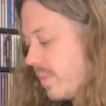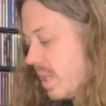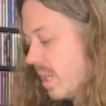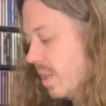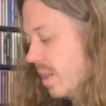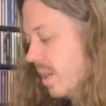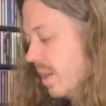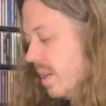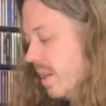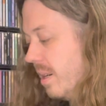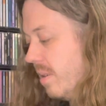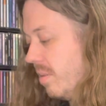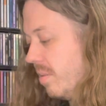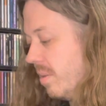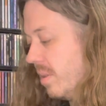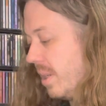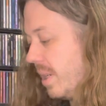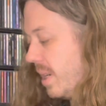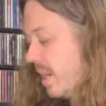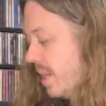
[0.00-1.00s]
All right,
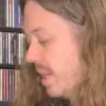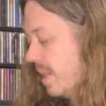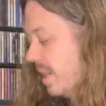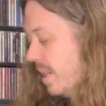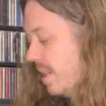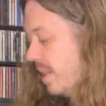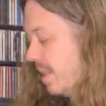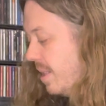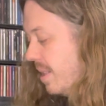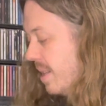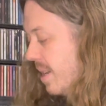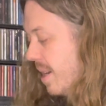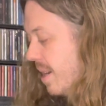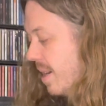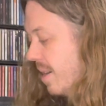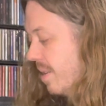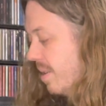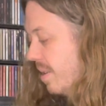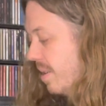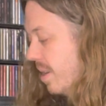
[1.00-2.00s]
we're getting in
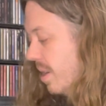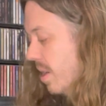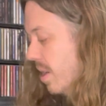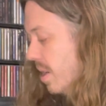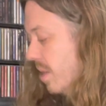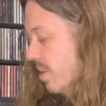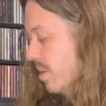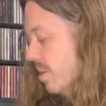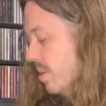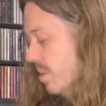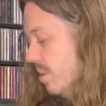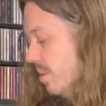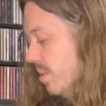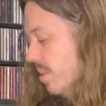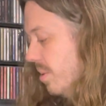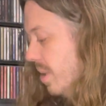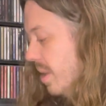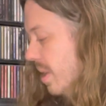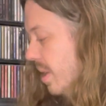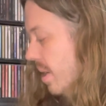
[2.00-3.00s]
now
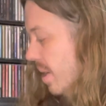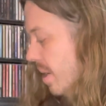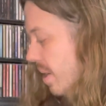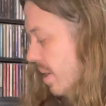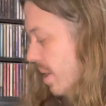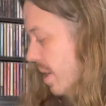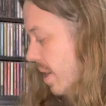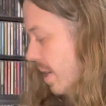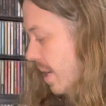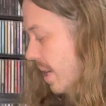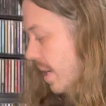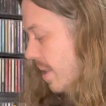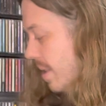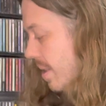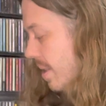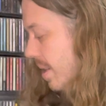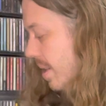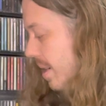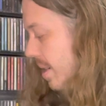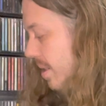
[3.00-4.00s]
to the
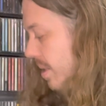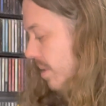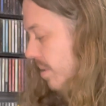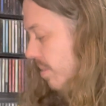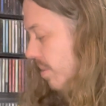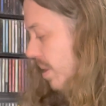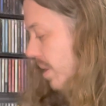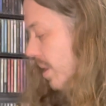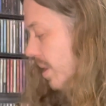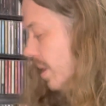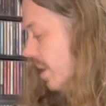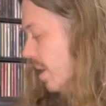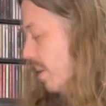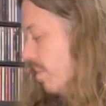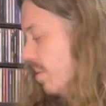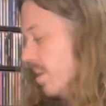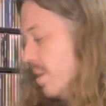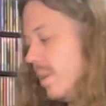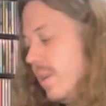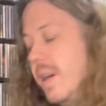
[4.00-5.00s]
next one,
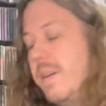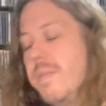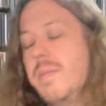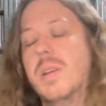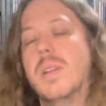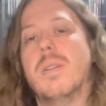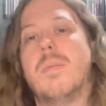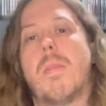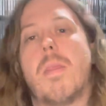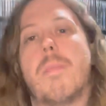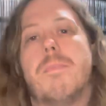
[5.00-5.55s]
number 11,